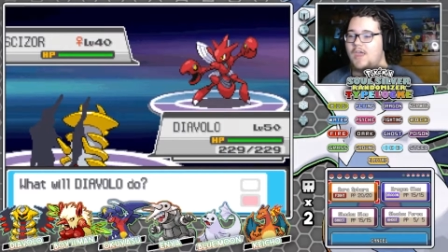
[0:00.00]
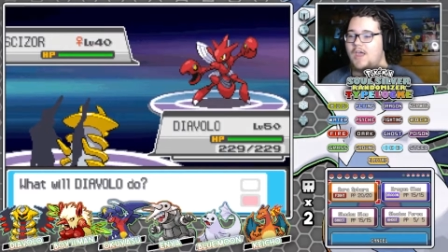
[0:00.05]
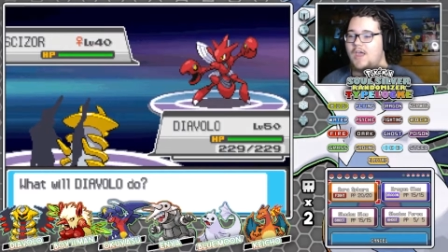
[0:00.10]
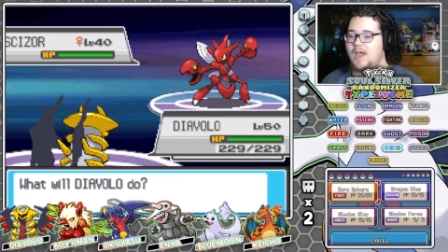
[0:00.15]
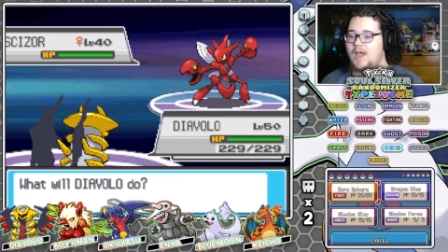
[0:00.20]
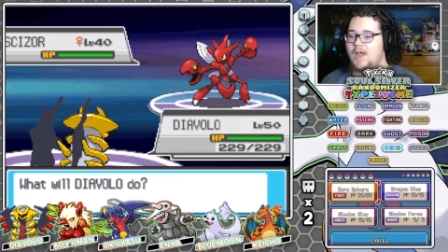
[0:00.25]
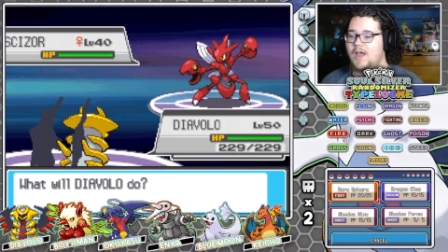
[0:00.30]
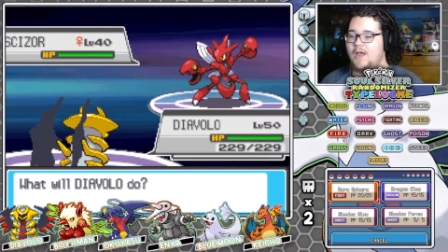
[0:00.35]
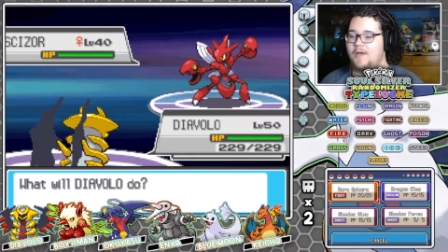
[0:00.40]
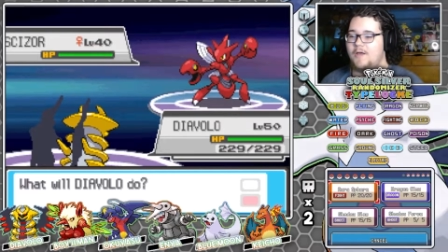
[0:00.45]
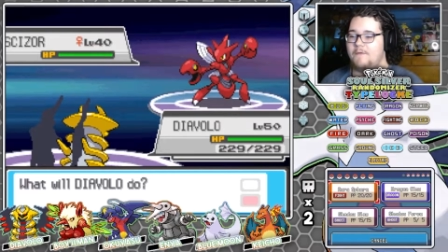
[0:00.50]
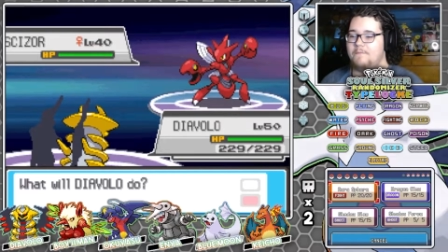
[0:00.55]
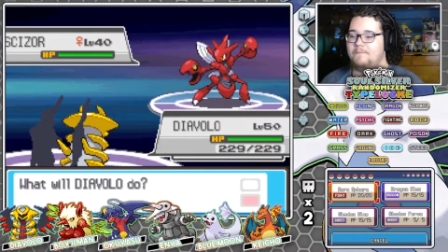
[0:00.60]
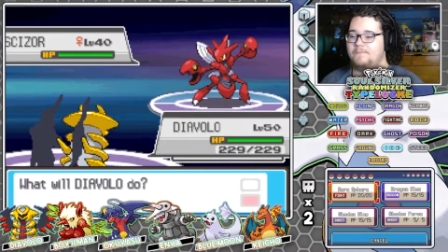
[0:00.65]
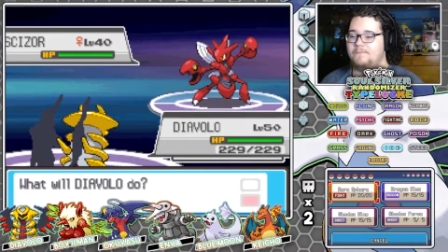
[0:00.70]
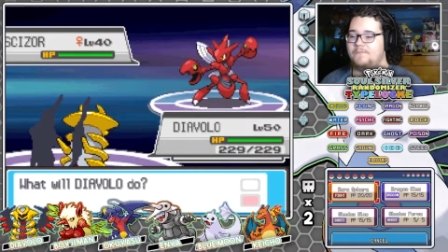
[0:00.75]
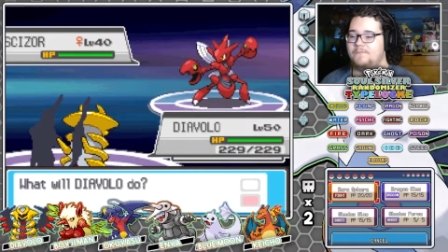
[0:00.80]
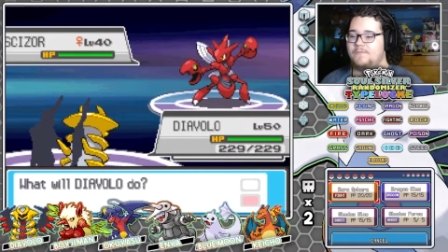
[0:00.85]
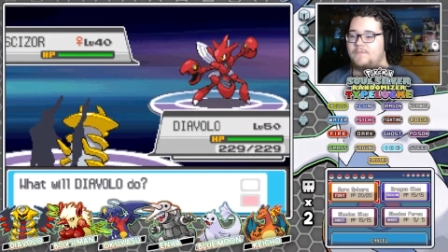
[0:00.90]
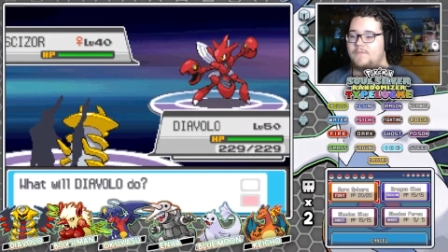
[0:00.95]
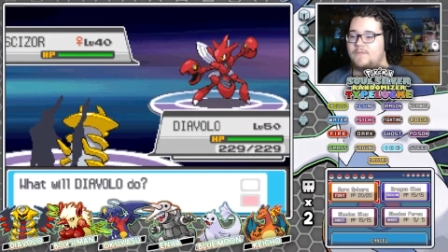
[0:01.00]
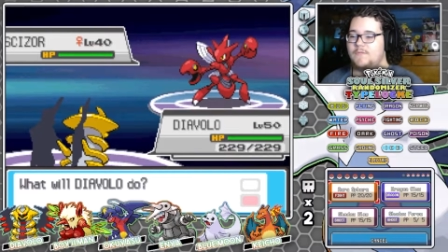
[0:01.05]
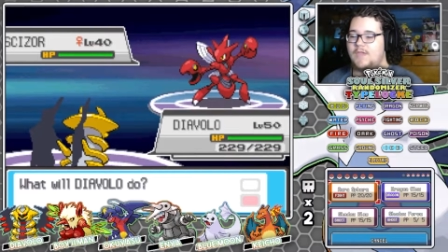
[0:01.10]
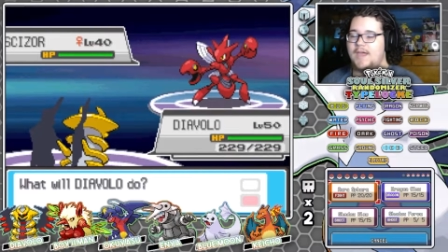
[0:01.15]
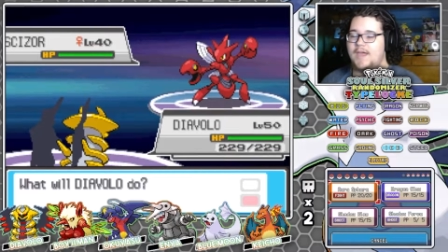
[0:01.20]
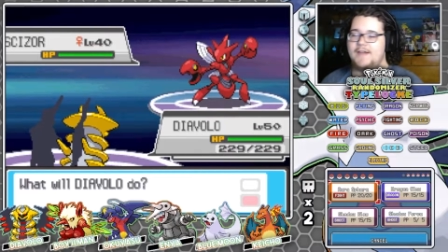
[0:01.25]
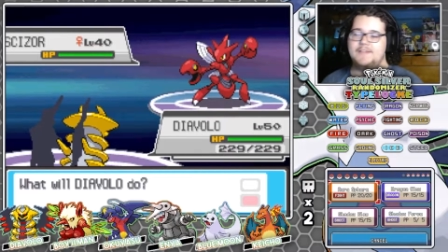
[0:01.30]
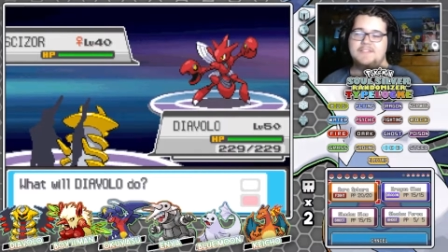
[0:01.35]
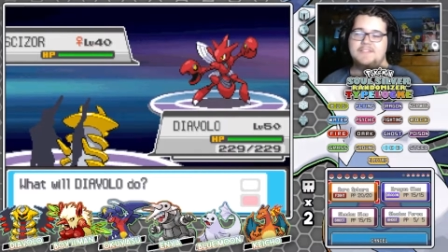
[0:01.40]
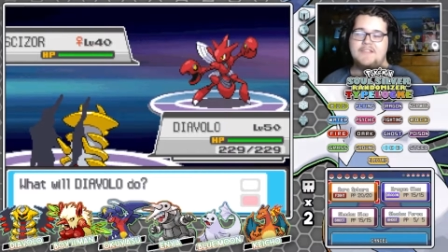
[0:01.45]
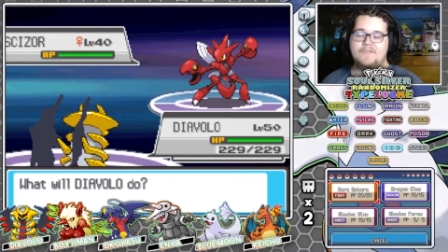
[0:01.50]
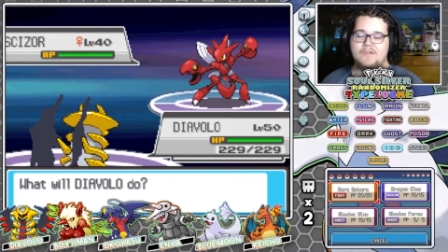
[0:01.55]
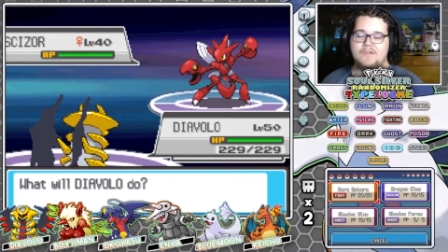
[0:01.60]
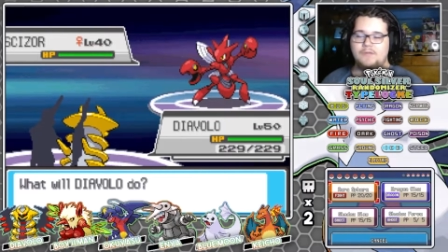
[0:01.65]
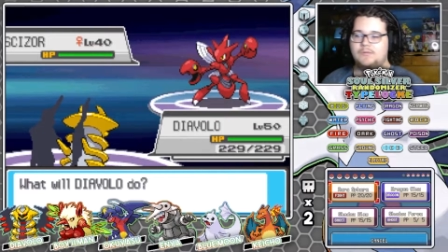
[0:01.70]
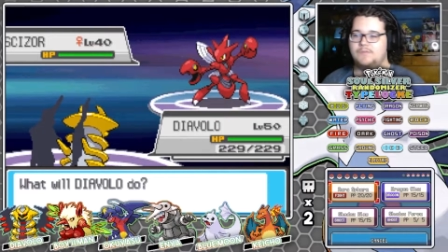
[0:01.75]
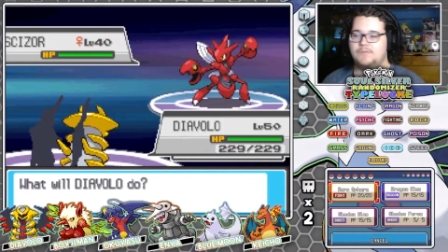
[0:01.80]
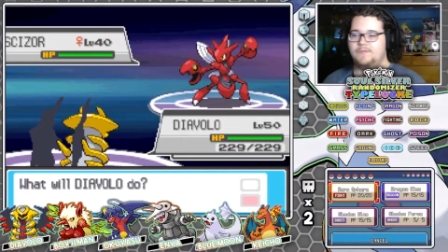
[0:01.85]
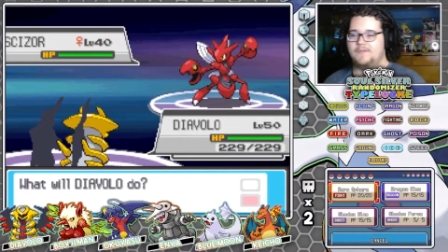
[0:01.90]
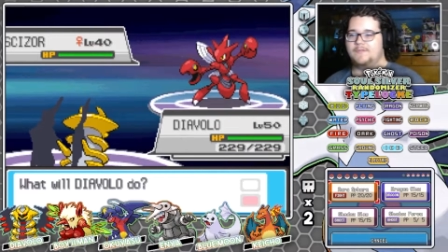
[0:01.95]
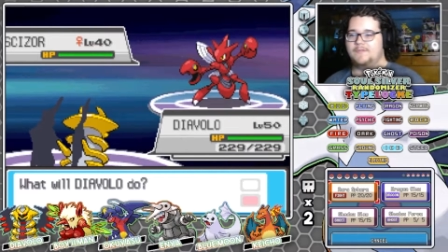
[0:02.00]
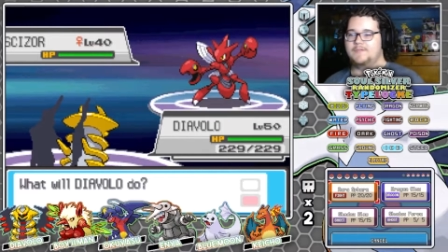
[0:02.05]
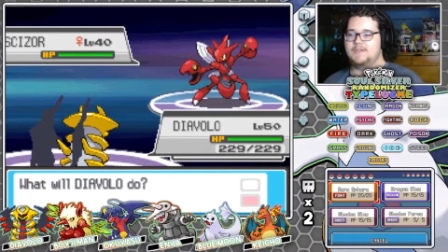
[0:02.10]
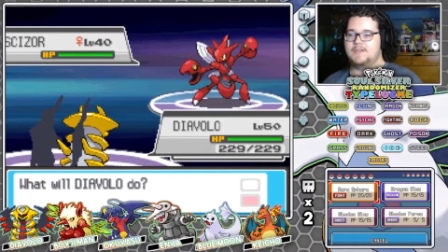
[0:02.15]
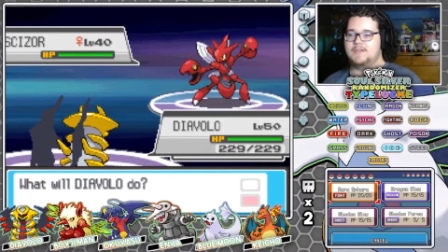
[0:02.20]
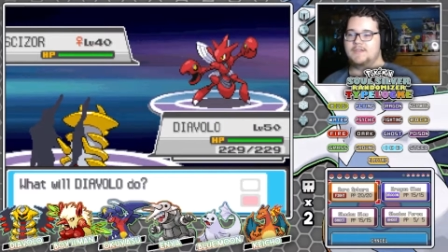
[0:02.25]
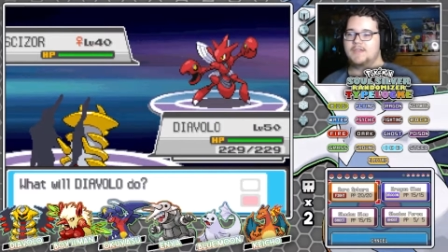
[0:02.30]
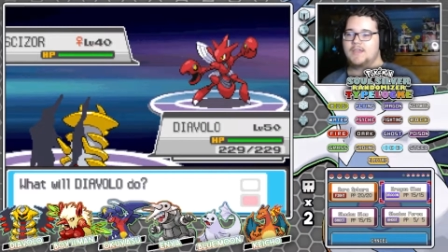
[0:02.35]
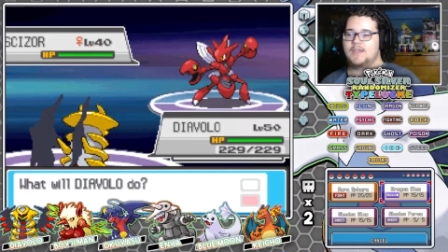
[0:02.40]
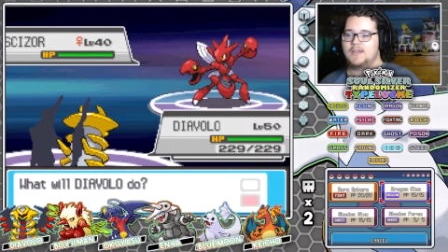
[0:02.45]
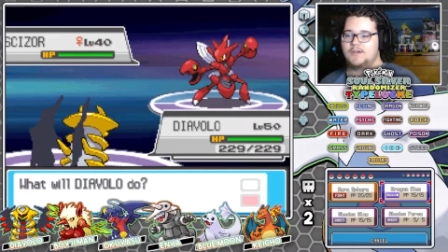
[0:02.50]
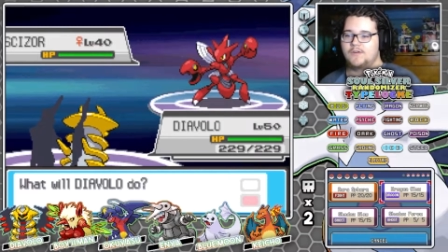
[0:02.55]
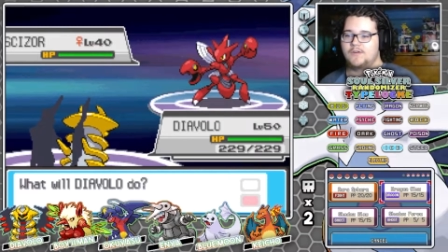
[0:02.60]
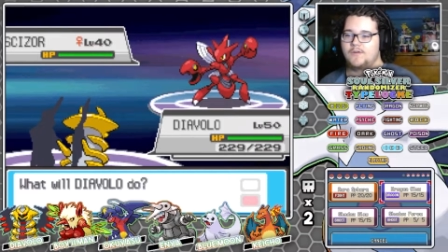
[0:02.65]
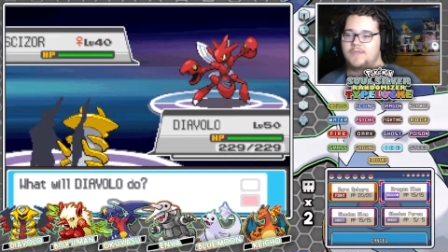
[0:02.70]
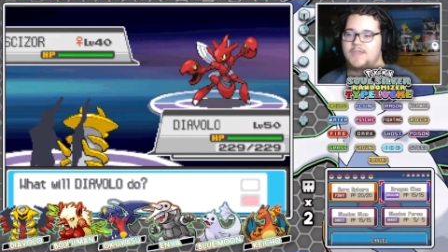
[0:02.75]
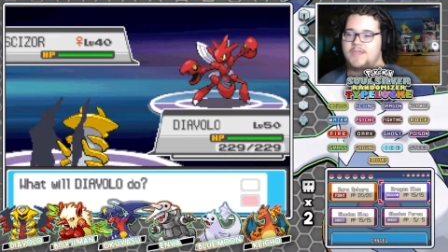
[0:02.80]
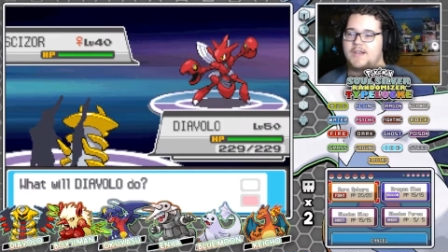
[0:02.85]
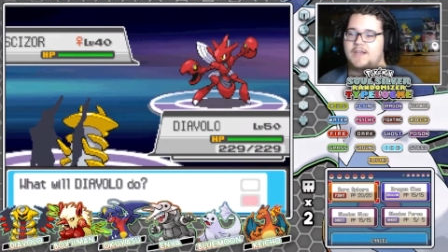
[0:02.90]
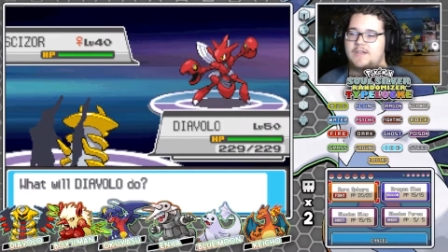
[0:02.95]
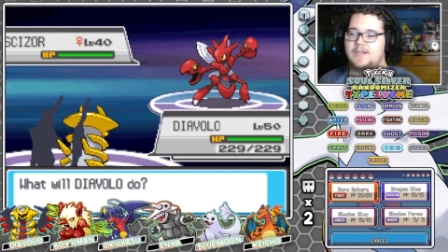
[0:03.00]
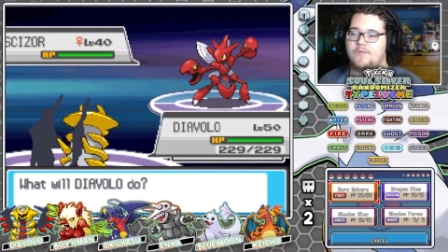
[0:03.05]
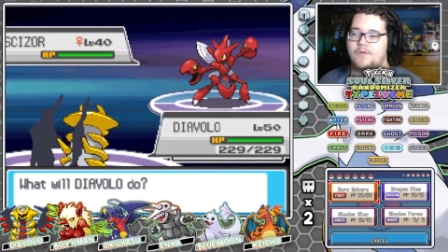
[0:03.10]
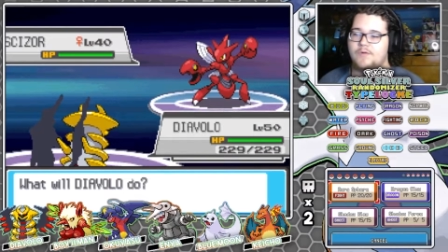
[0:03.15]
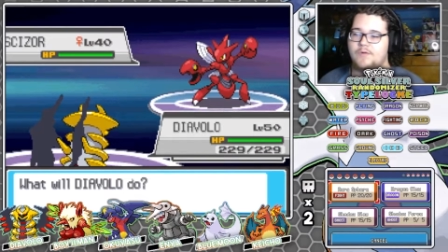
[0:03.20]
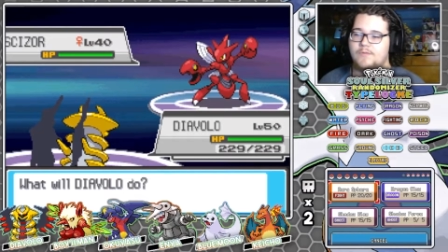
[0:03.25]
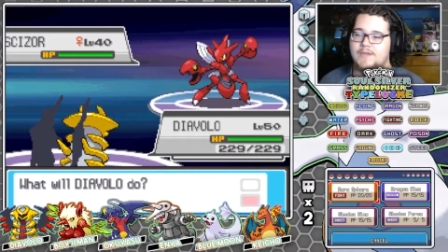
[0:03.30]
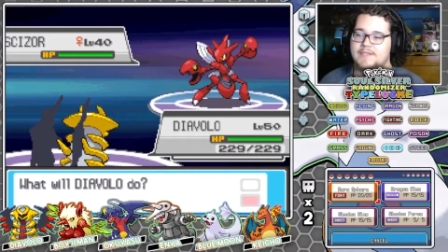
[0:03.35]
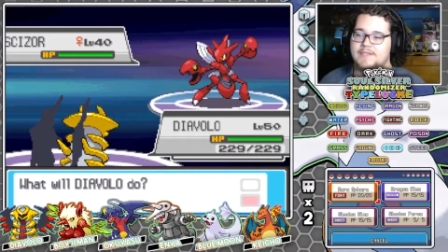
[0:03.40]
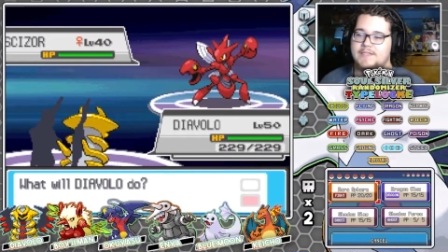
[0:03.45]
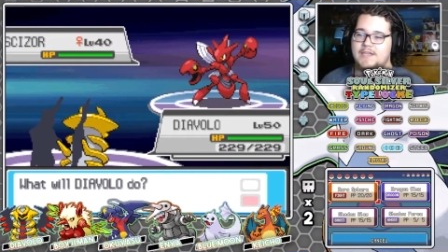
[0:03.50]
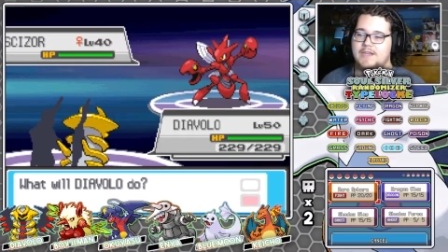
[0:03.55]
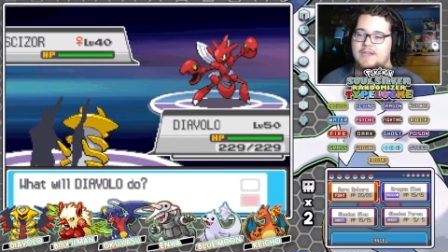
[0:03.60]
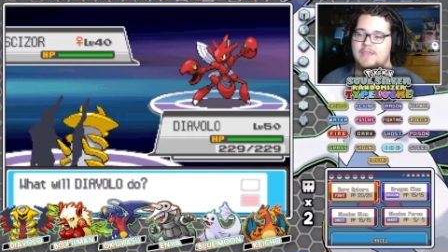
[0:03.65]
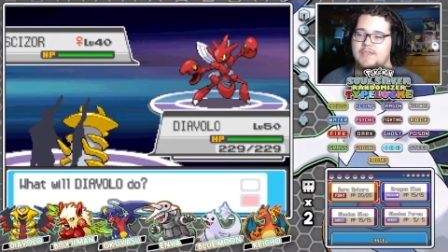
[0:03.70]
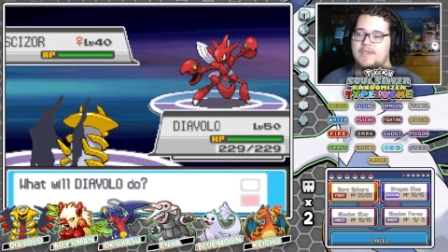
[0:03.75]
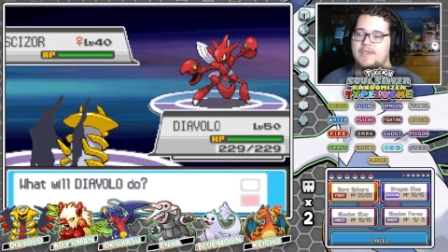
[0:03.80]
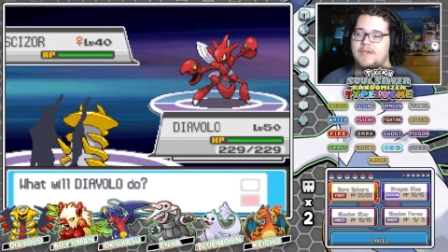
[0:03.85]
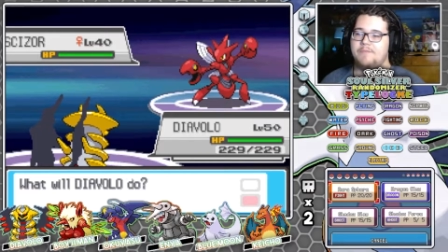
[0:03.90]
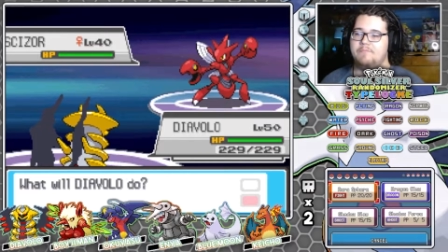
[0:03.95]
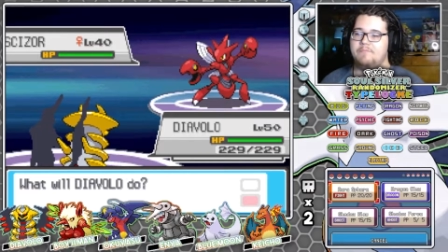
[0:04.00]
I just leveled up to 50 knowing that I didn't want to risk anything,